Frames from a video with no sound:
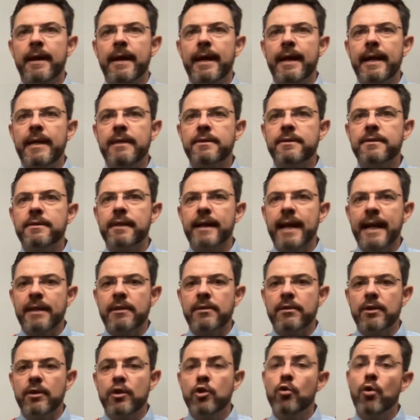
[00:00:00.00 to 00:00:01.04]
is
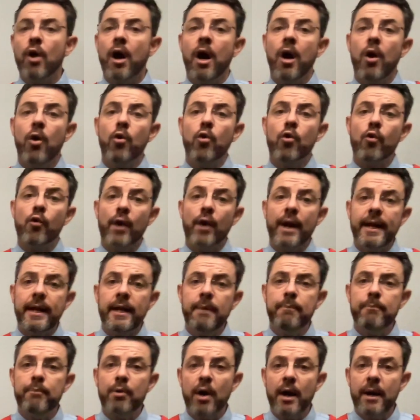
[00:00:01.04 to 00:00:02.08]
that you are
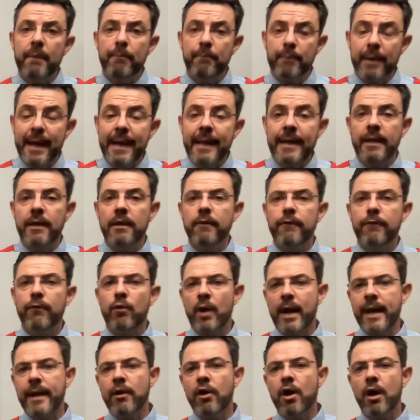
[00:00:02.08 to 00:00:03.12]
already paying
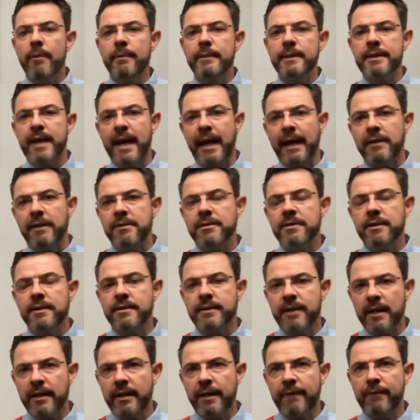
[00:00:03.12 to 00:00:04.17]
for a carbon tax in
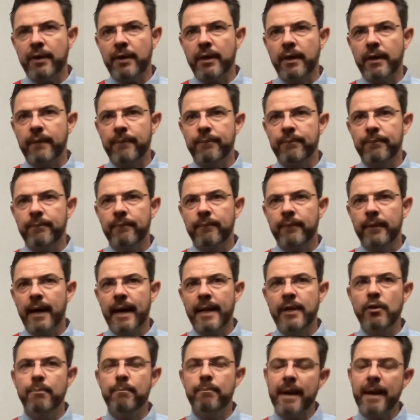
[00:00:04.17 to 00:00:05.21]
South Africa,
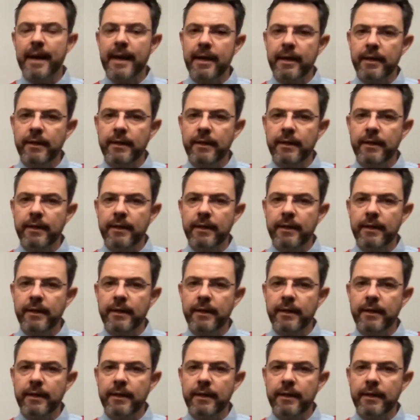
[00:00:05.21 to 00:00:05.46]
and you pay